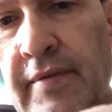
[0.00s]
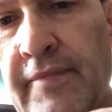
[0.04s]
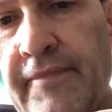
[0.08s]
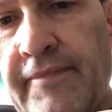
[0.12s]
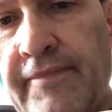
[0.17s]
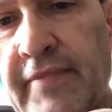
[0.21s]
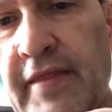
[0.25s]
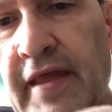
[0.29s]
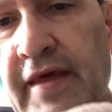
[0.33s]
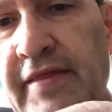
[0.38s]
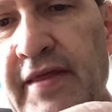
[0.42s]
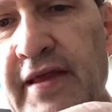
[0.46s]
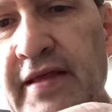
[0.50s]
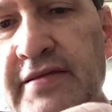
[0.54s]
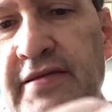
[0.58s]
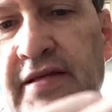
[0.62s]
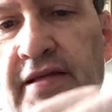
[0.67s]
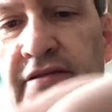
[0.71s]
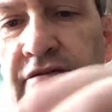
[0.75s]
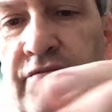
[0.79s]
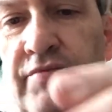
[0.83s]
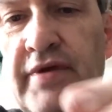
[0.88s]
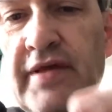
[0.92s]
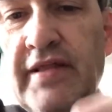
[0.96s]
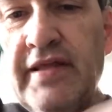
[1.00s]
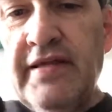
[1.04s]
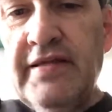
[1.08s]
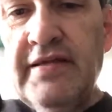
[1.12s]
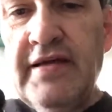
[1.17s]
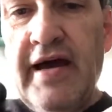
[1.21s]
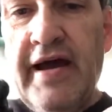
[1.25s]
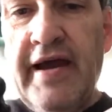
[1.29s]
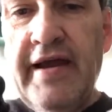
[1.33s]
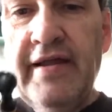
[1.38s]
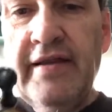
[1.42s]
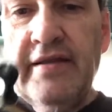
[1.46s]
Now this is really
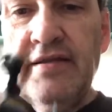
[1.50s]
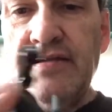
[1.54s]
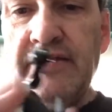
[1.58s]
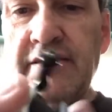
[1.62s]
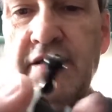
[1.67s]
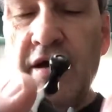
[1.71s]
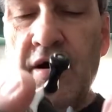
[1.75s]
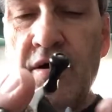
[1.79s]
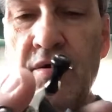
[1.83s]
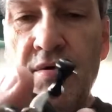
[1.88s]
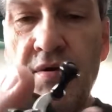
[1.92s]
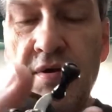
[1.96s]
tight, so